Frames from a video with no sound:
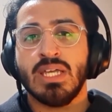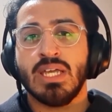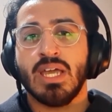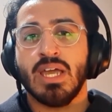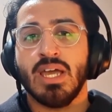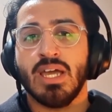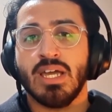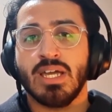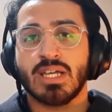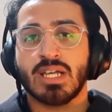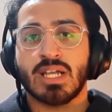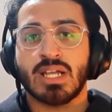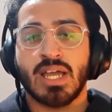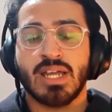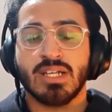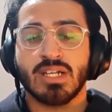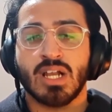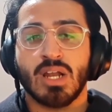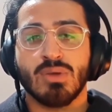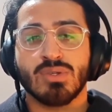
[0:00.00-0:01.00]

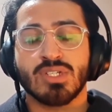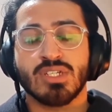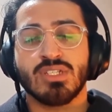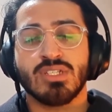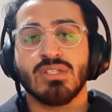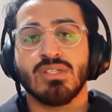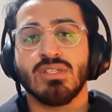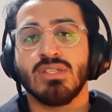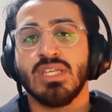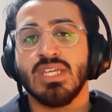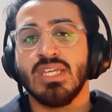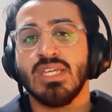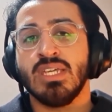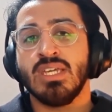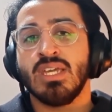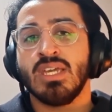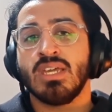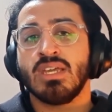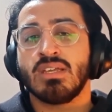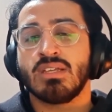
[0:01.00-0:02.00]
kind of closer to the
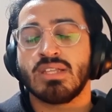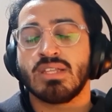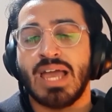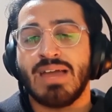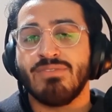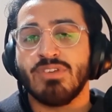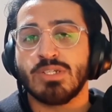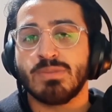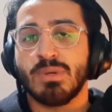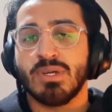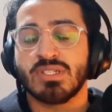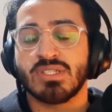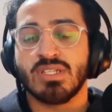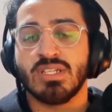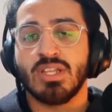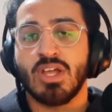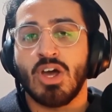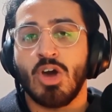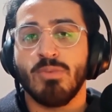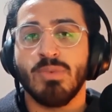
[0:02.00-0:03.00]
average person in
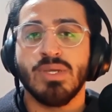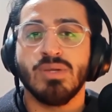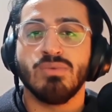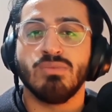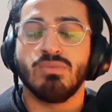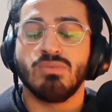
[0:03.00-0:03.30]
the hobby